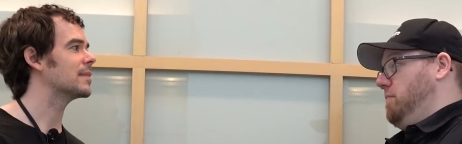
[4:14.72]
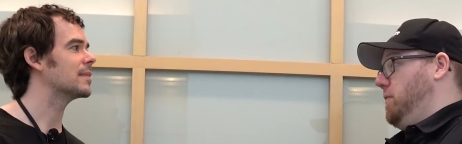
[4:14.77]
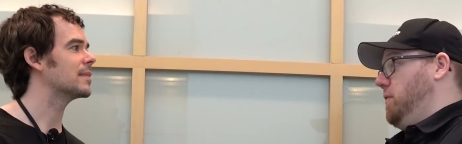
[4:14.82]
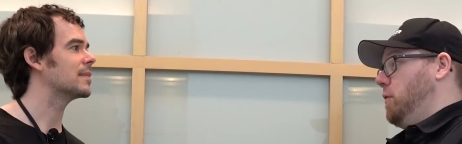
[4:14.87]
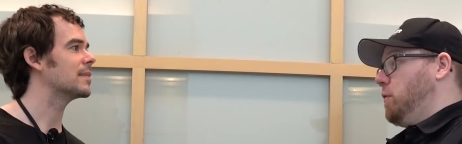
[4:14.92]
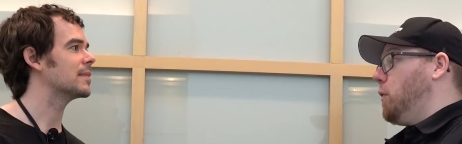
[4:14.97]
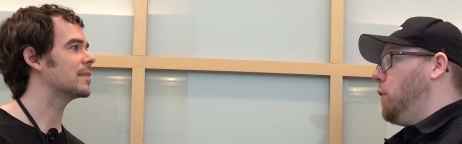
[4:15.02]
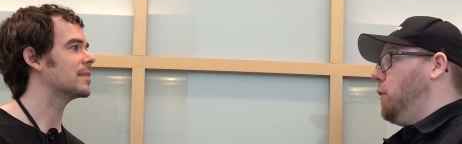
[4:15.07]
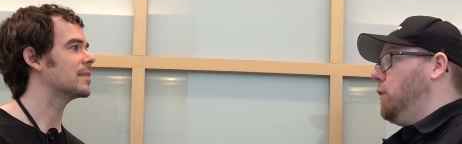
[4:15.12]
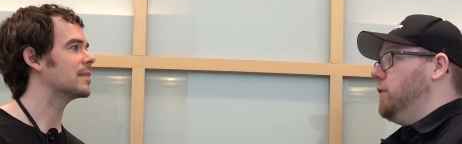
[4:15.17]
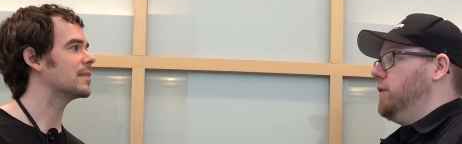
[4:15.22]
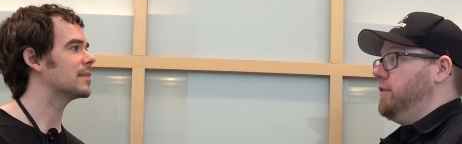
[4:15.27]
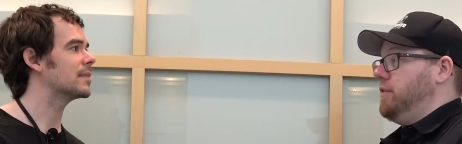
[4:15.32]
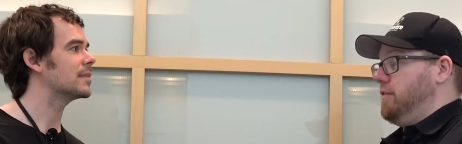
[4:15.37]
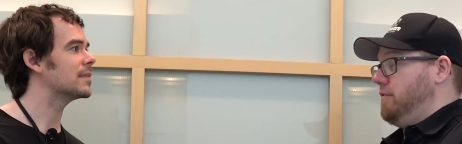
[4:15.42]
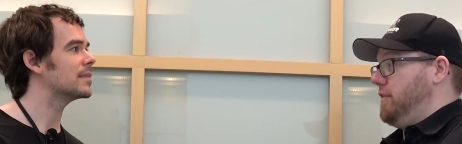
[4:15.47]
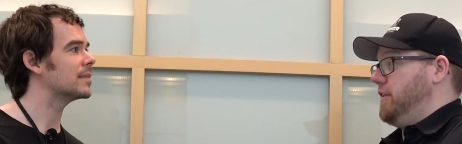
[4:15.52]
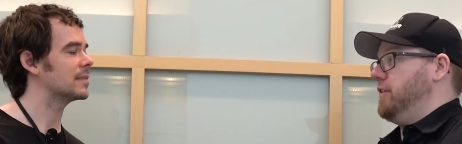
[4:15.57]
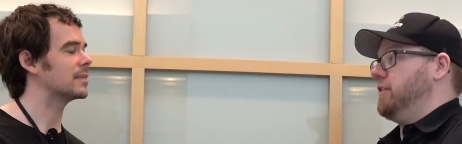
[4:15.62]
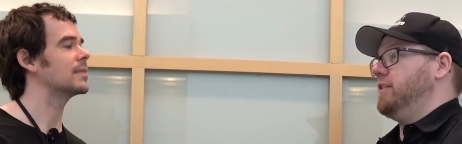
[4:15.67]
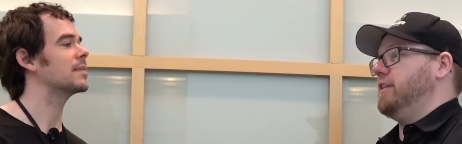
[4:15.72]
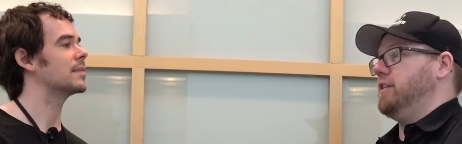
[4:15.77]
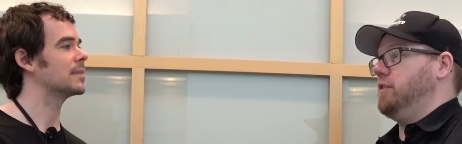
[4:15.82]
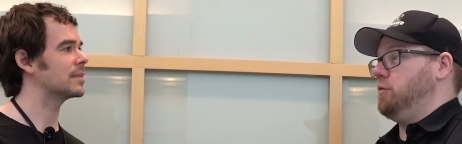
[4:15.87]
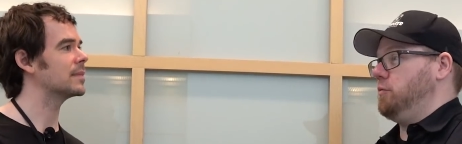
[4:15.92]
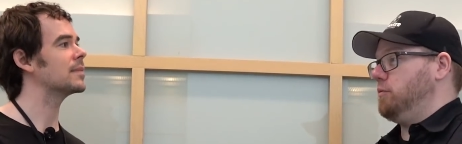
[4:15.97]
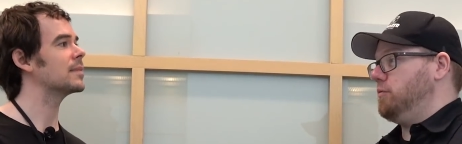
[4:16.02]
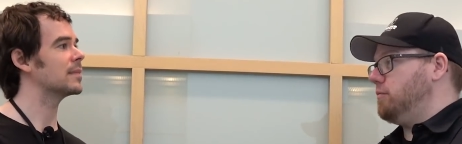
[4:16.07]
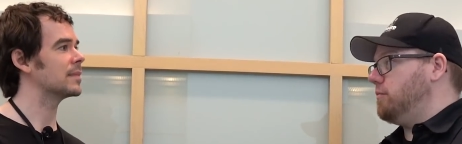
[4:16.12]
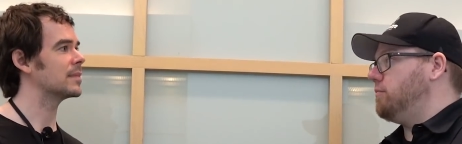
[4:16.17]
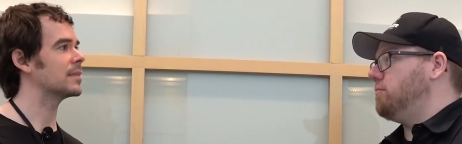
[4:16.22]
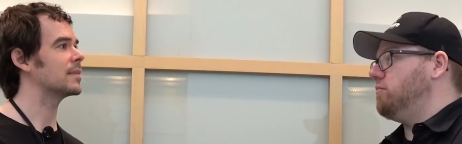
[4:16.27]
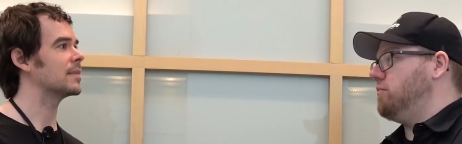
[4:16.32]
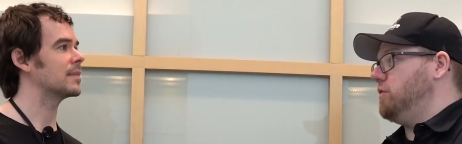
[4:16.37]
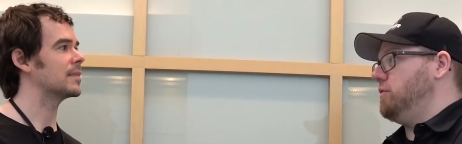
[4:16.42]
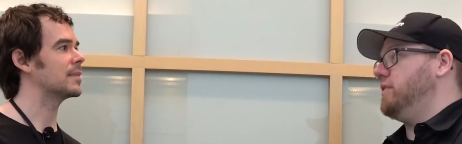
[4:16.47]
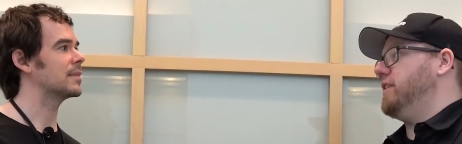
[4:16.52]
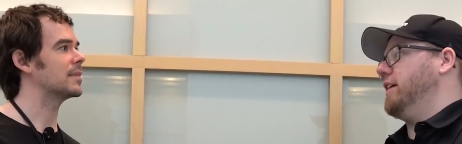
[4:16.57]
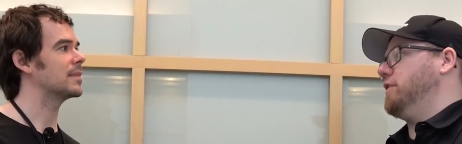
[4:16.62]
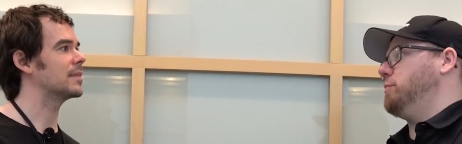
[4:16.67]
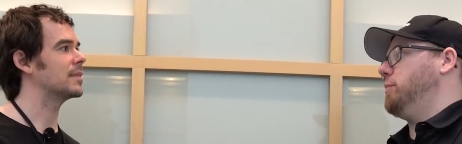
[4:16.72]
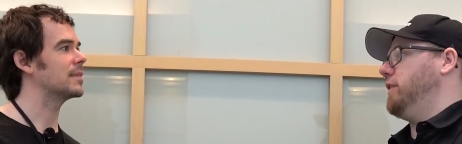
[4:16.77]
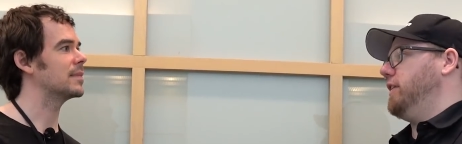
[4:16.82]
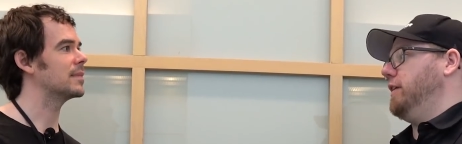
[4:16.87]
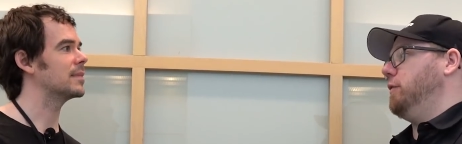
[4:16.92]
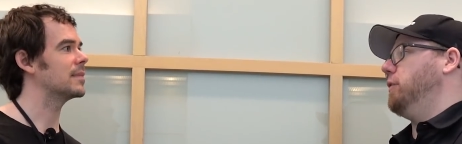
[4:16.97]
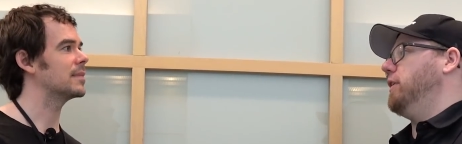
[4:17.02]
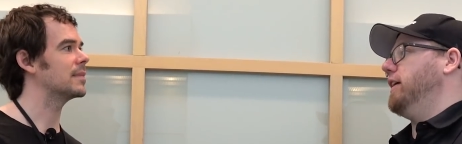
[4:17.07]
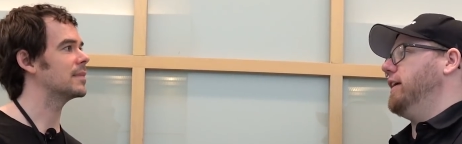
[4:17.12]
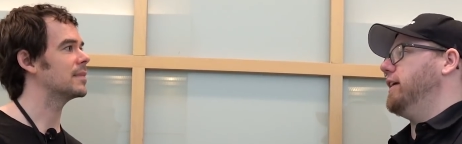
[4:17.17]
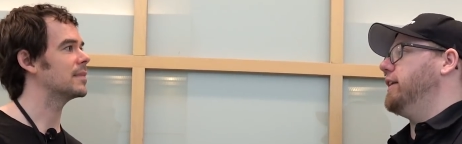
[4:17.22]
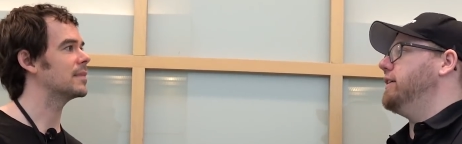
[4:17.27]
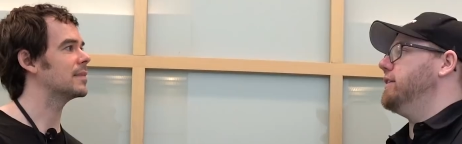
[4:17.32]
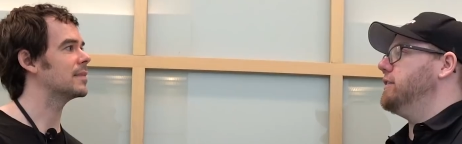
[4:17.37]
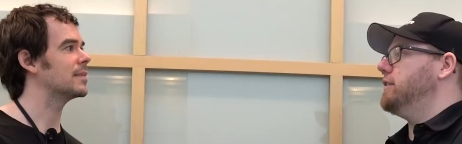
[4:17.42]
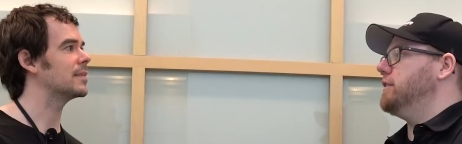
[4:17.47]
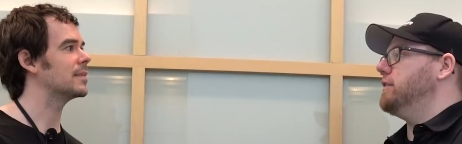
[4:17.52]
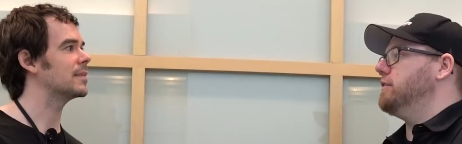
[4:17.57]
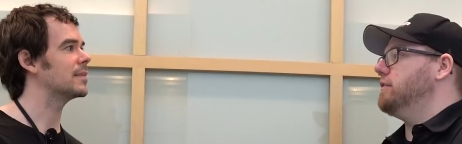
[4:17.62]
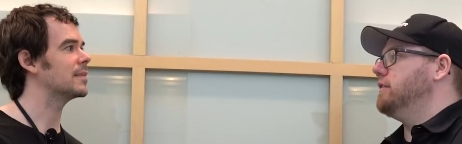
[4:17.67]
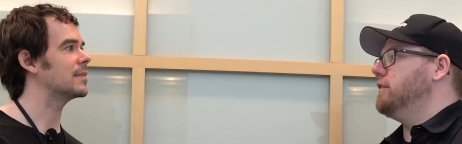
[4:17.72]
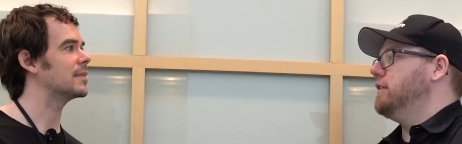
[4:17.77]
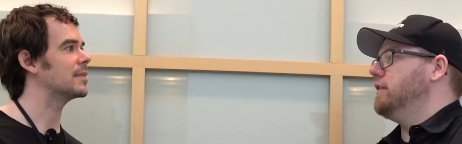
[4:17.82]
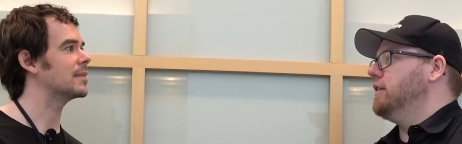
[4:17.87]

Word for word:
Speaker 1: the role or the field that you desperately want to get into.